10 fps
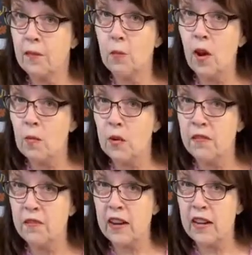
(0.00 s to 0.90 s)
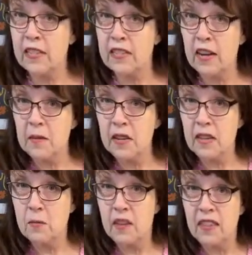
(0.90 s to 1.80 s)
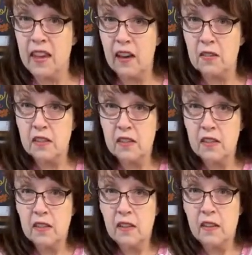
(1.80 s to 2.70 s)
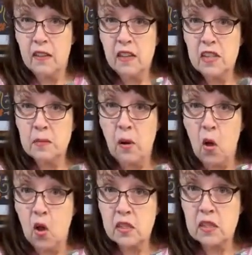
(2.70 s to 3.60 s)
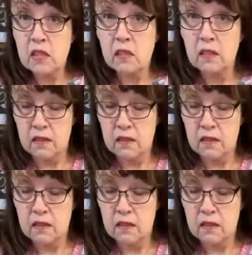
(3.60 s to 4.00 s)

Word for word: what would Frankenstein be without his bolts?